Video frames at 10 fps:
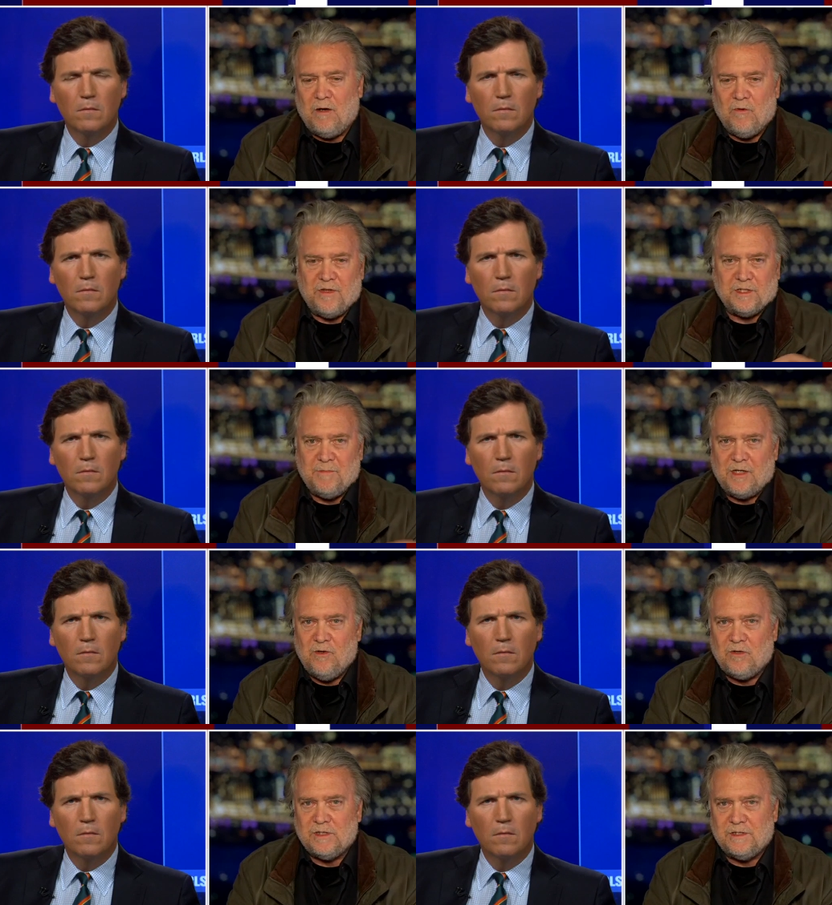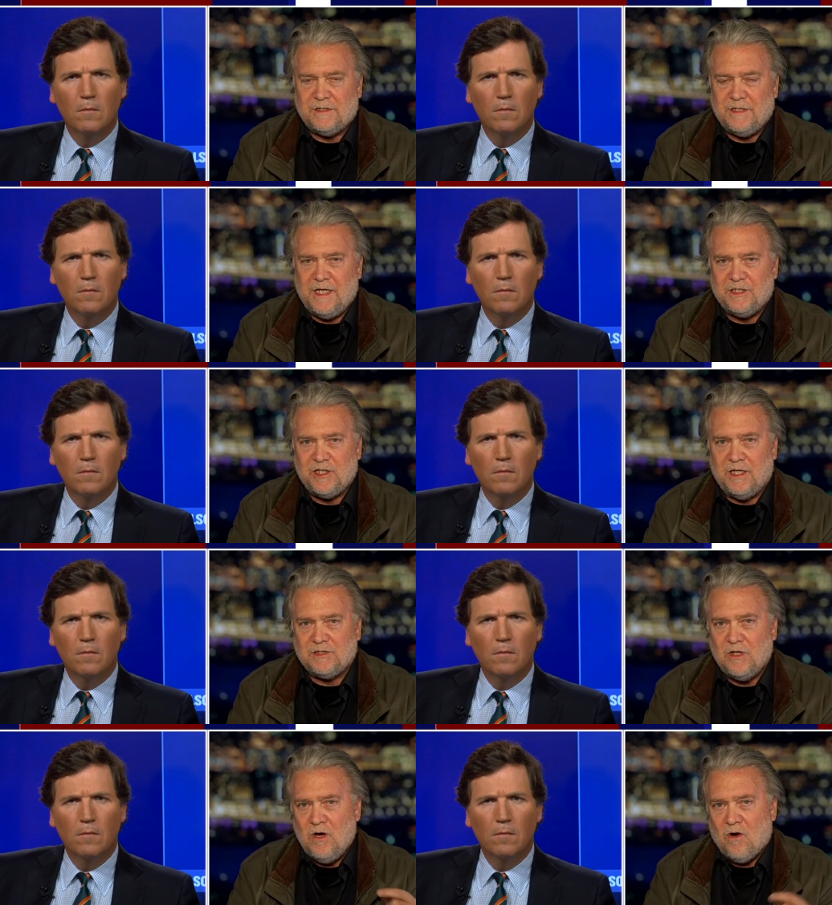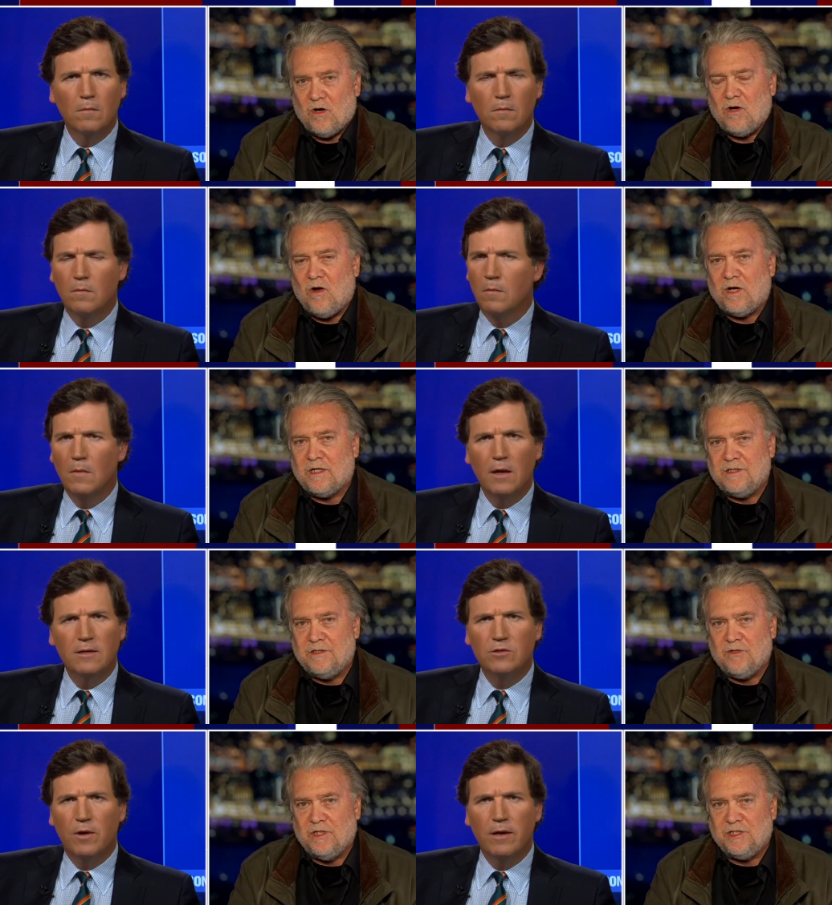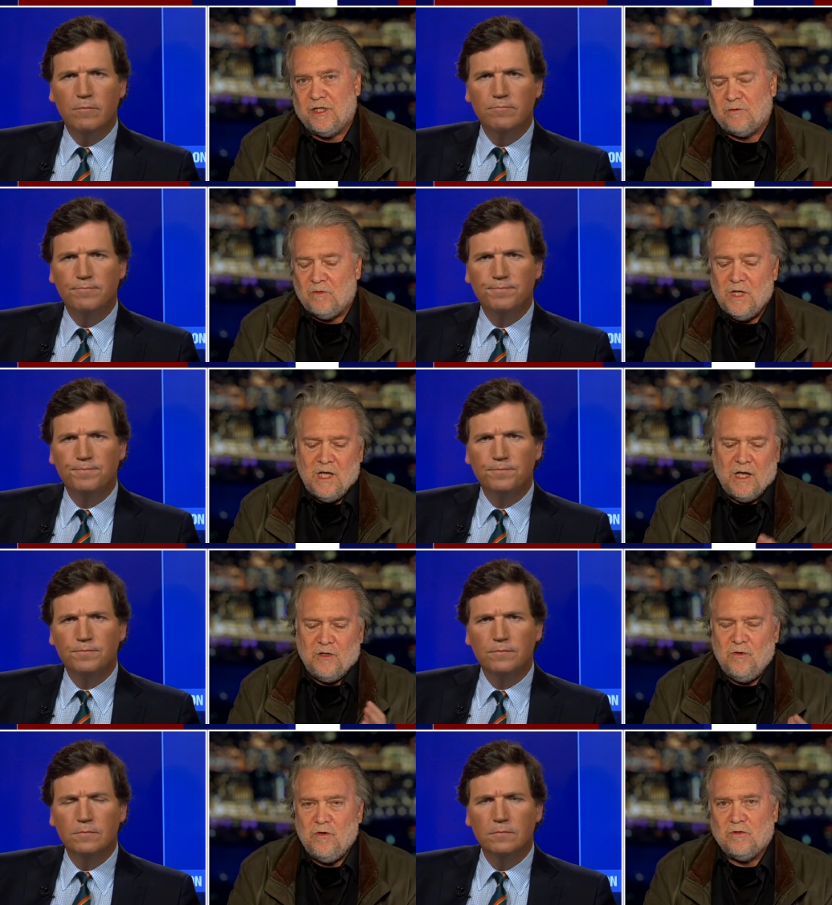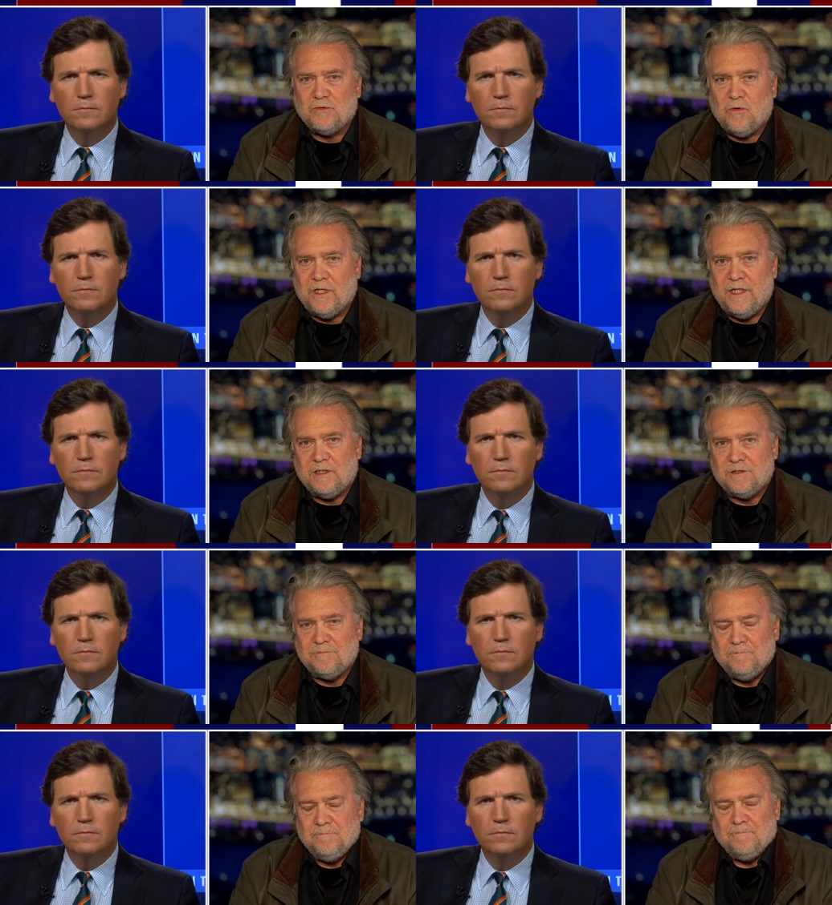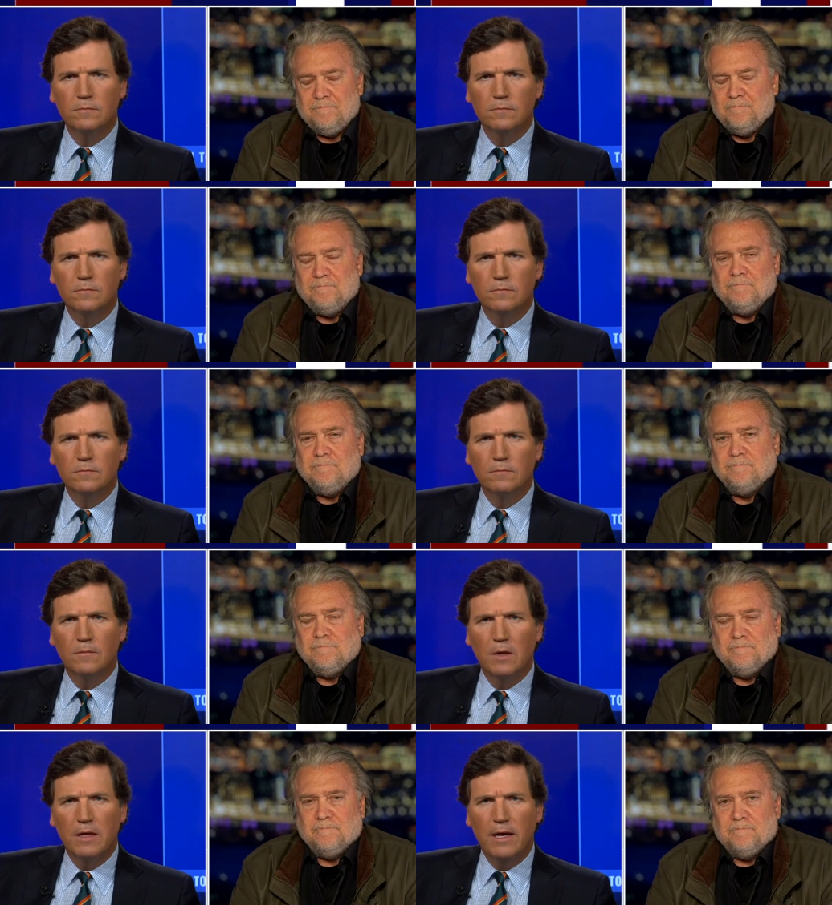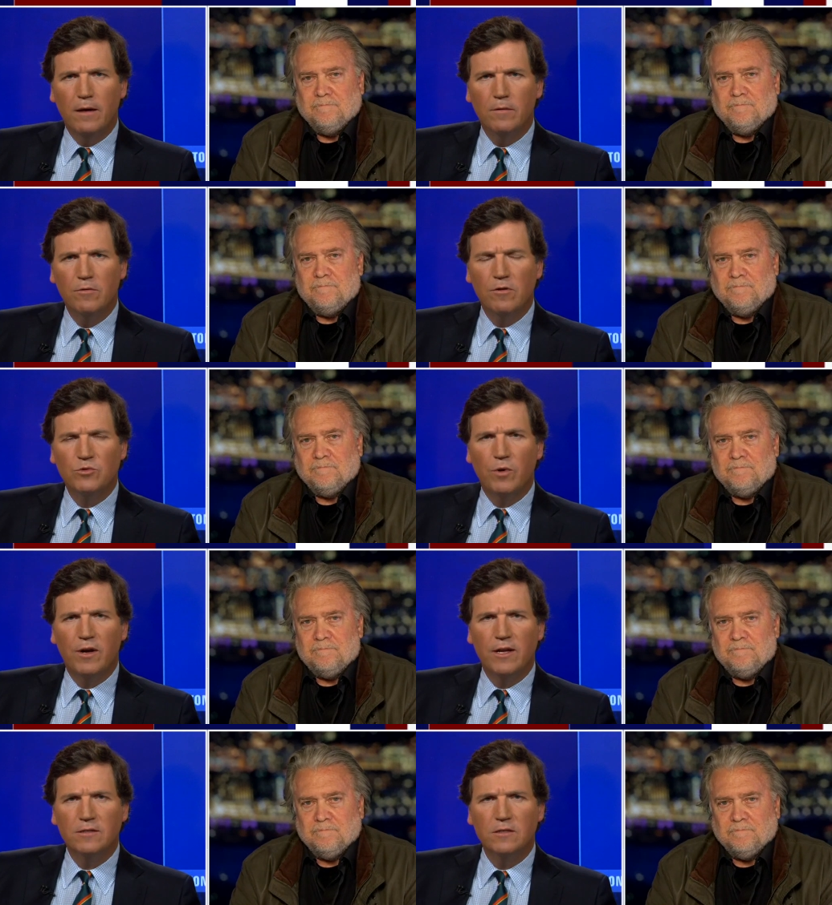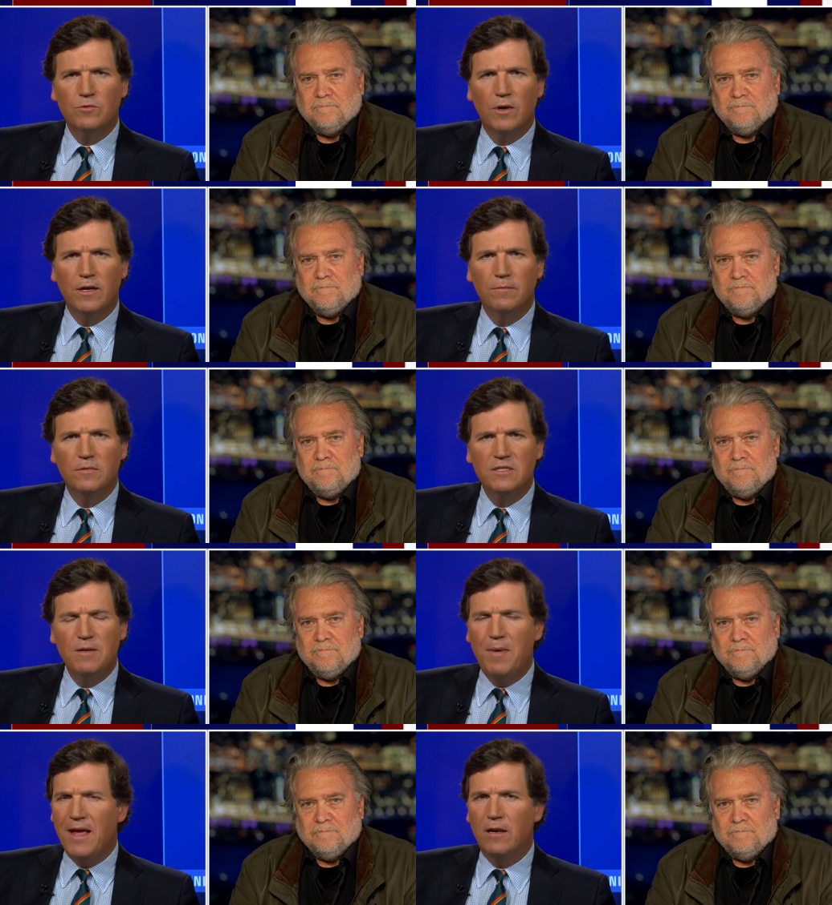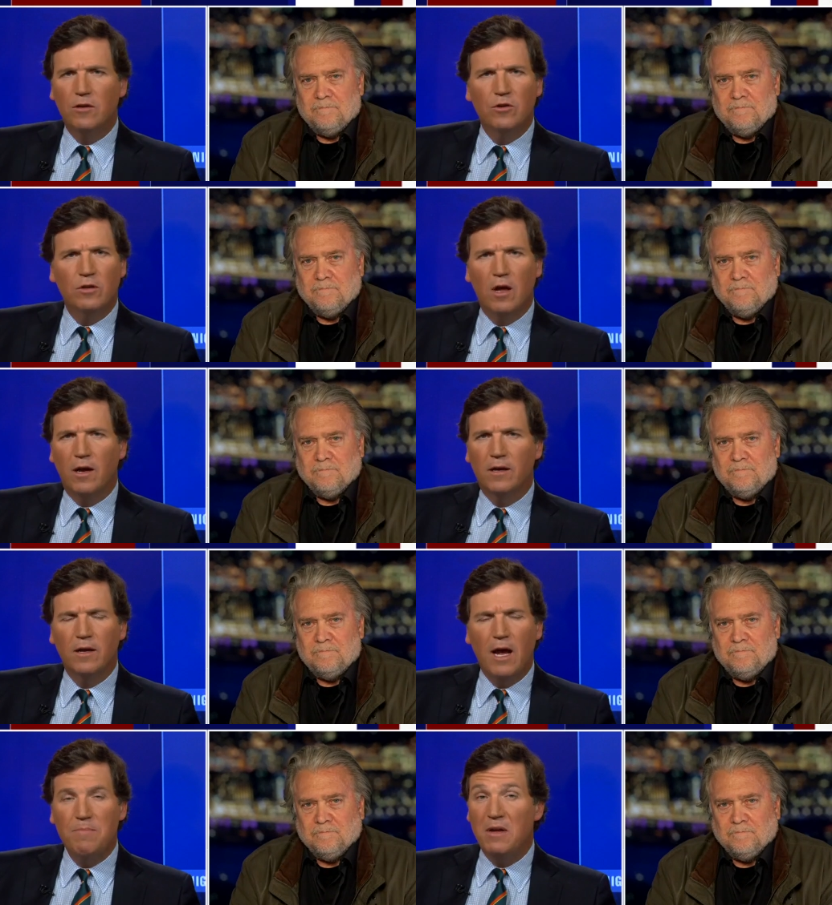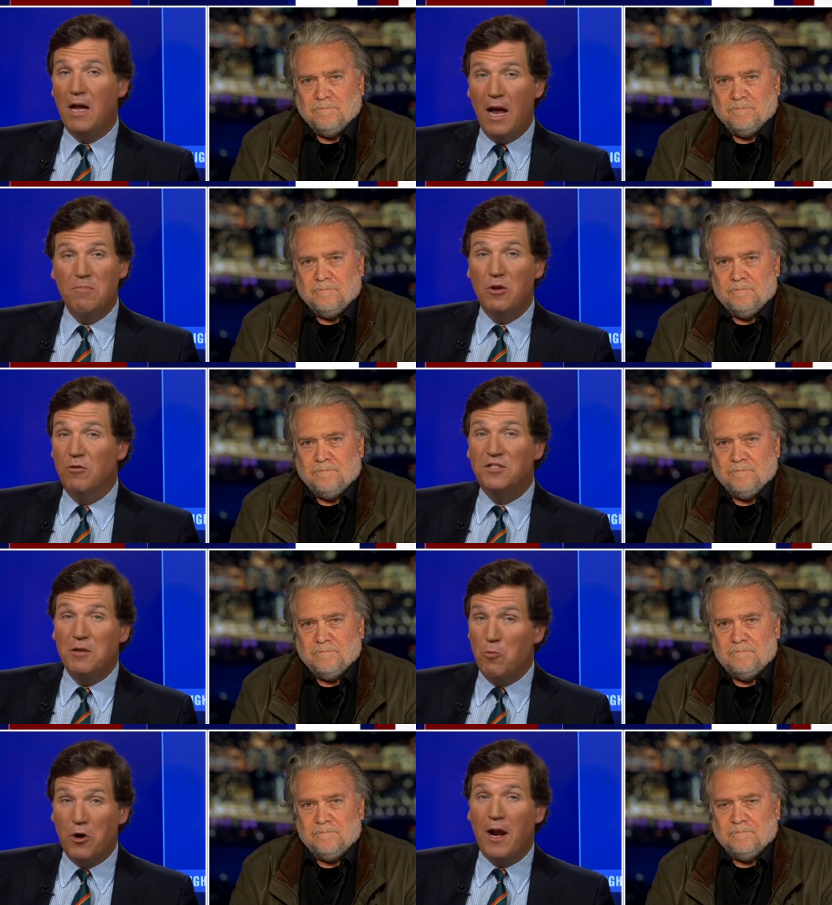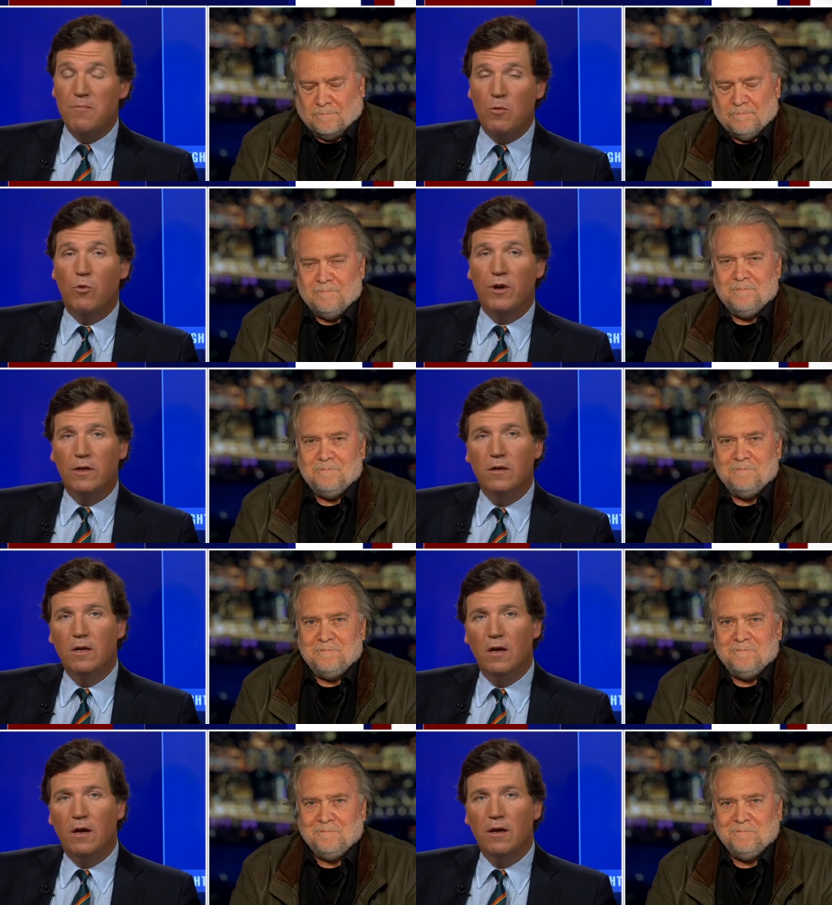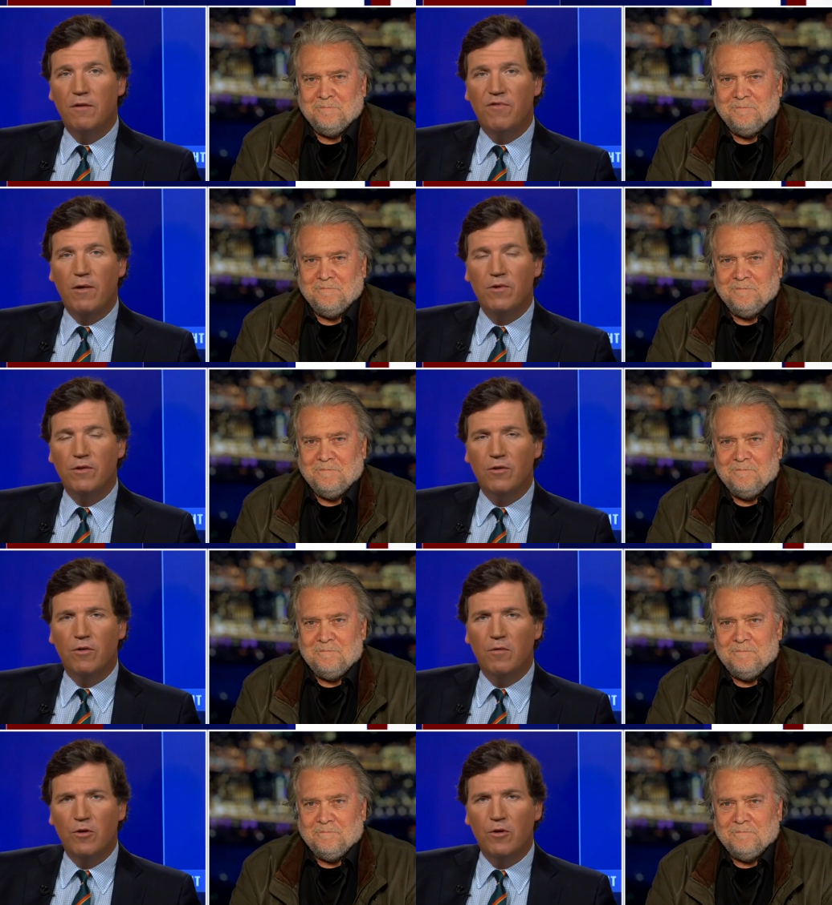Speaker 1: whether it's Mayorkas at DHS or Garland at the That's Attorney right. General, and who knows where it ends.
Speaker 2: Yeah, who knows where it ends is right. Steve Bannon, good luck. I'd be, I'd, you don't seem worried. I'd be worried uh, if I were you. You're,